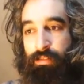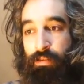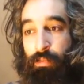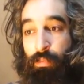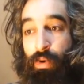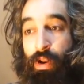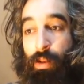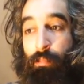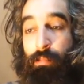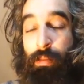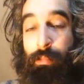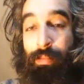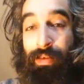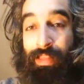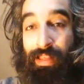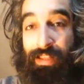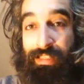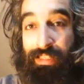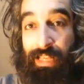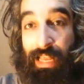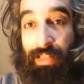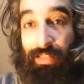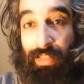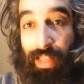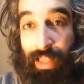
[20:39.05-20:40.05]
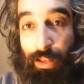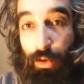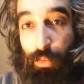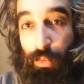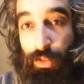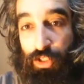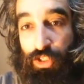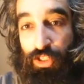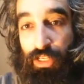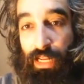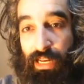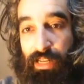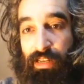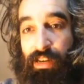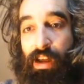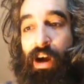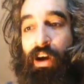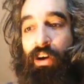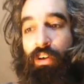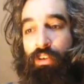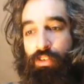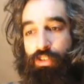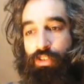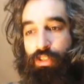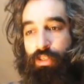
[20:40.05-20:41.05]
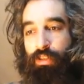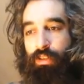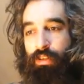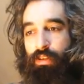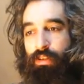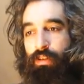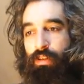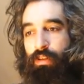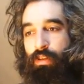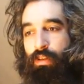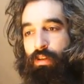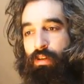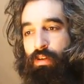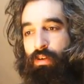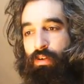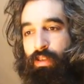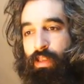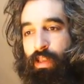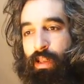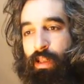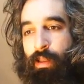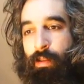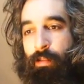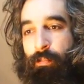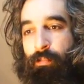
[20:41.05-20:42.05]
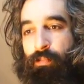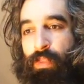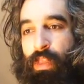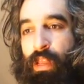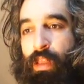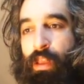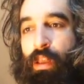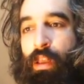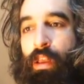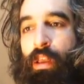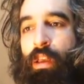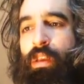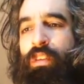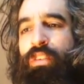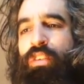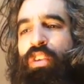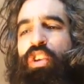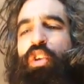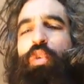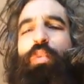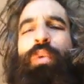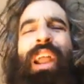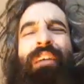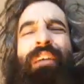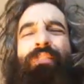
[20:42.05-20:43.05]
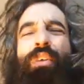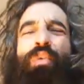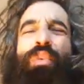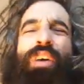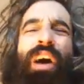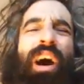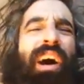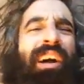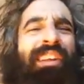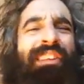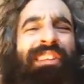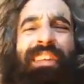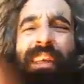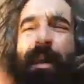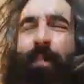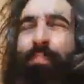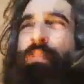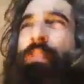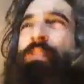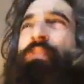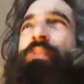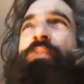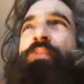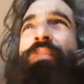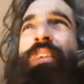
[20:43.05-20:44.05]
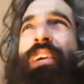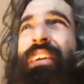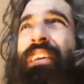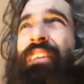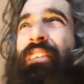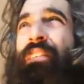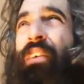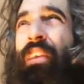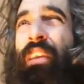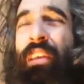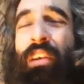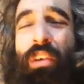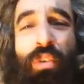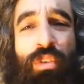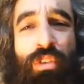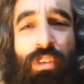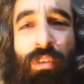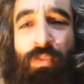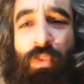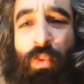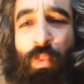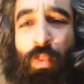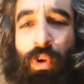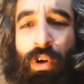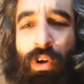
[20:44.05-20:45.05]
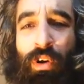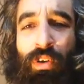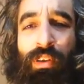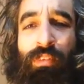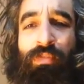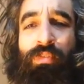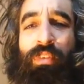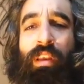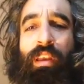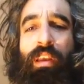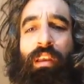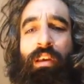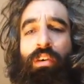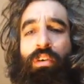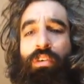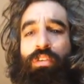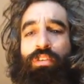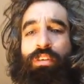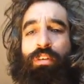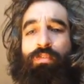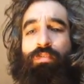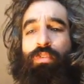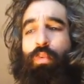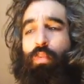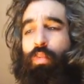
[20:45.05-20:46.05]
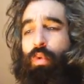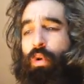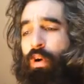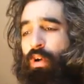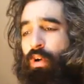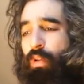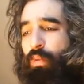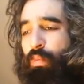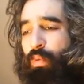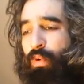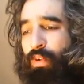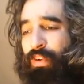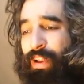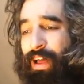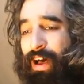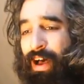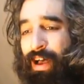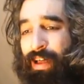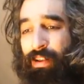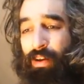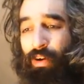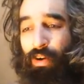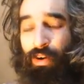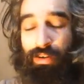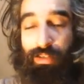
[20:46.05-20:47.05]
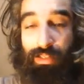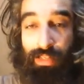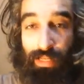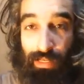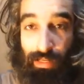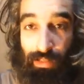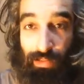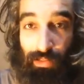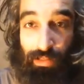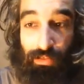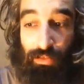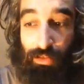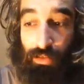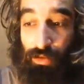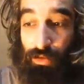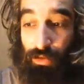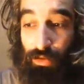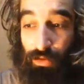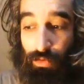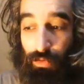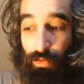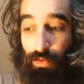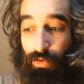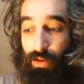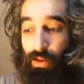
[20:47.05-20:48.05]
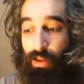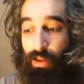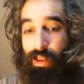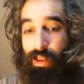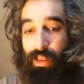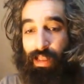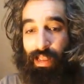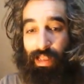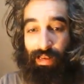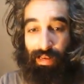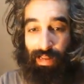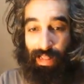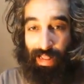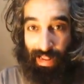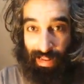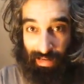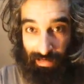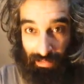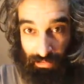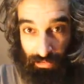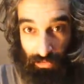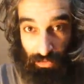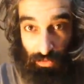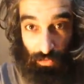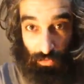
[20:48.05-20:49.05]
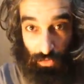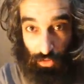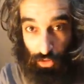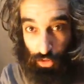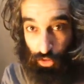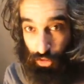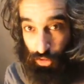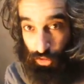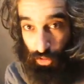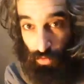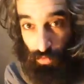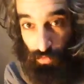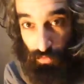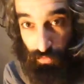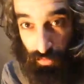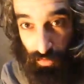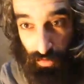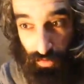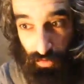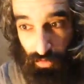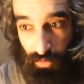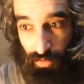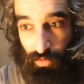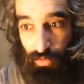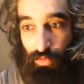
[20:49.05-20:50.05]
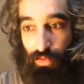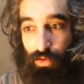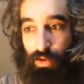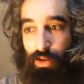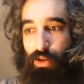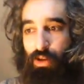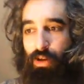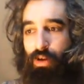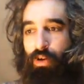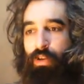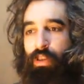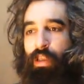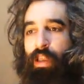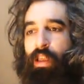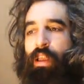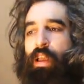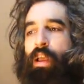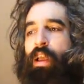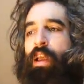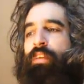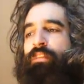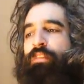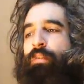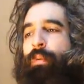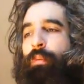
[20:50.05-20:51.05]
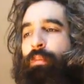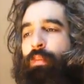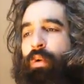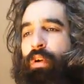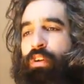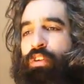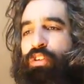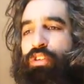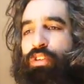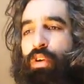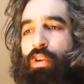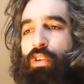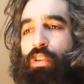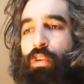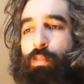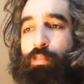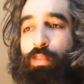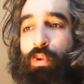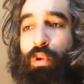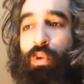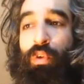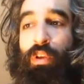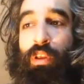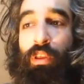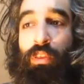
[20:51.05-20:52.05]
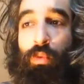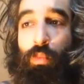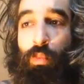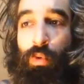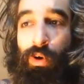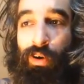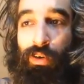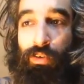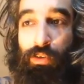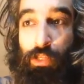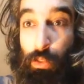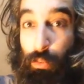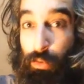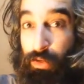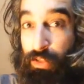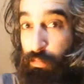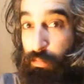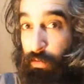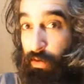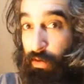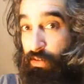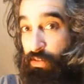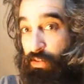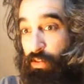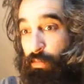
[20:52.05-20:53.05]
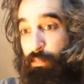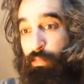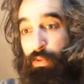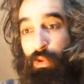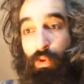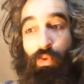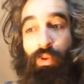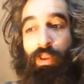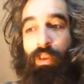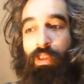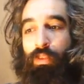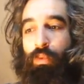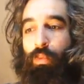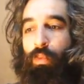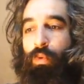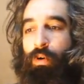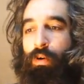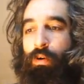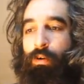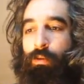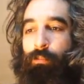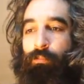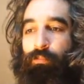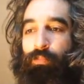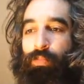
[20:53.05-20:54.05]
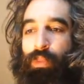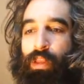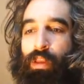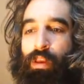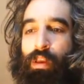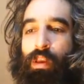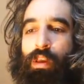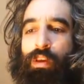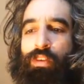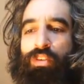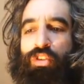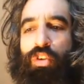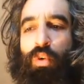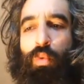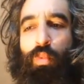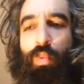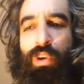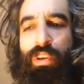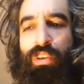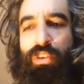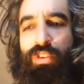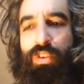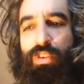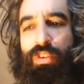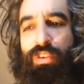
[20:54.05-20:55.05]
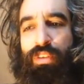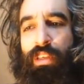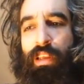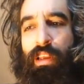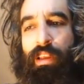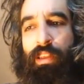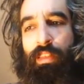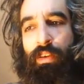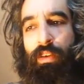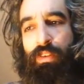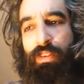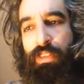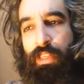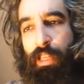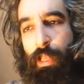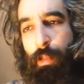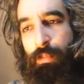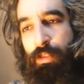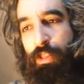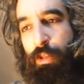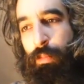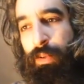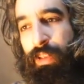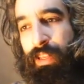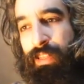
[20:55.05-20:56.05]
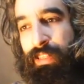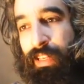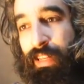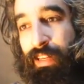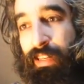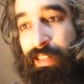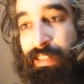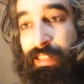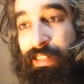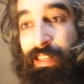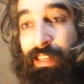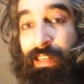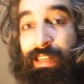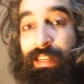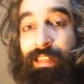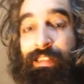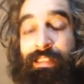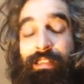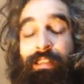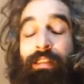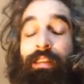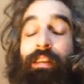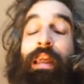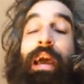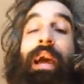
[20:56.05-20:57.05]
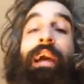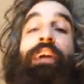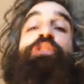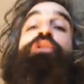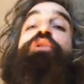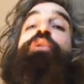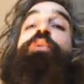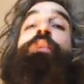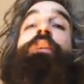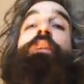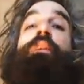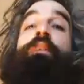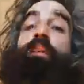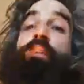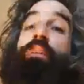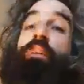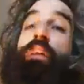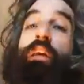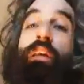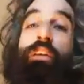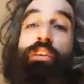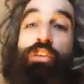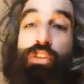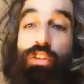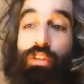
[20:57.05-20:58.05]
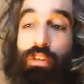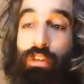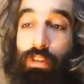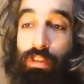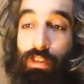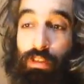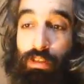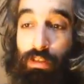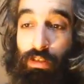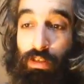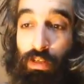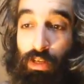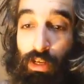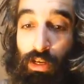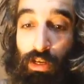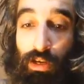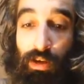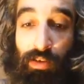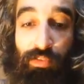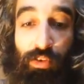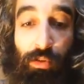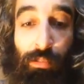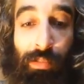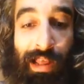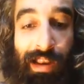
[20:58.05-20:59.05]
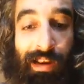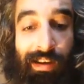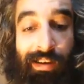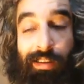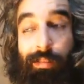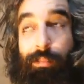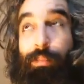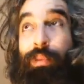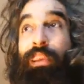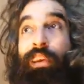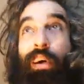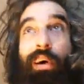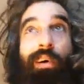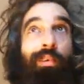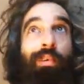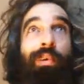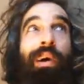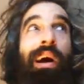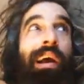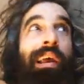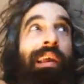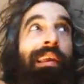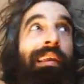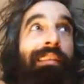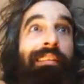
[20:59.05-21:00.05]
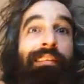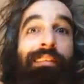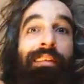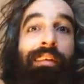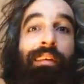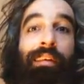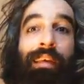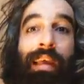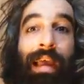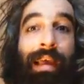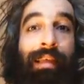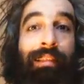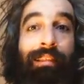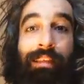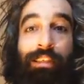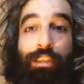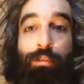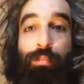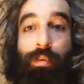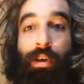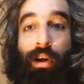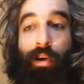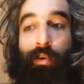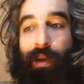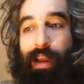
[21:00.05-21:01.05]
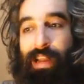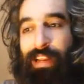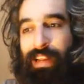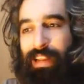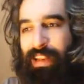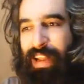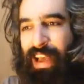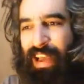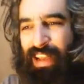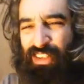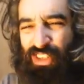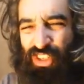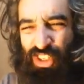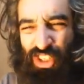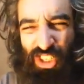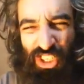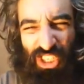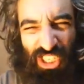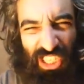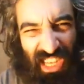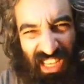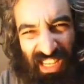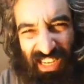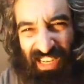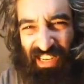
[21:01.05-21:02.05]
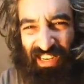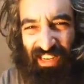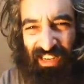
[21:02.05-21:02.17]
And what I mean by that is a language technology. Okay? So you would have no concept of the fucking ills of the world if the ills of the world were not articulated to you and handed to you and shown to you. Okay? Someone wanted to show you the beauty in the world, you would experience the beauty in the world. So wouldn't you say there seems to be a tendency against the natural inclination of humanity to be alright, at least be alright and not shitty?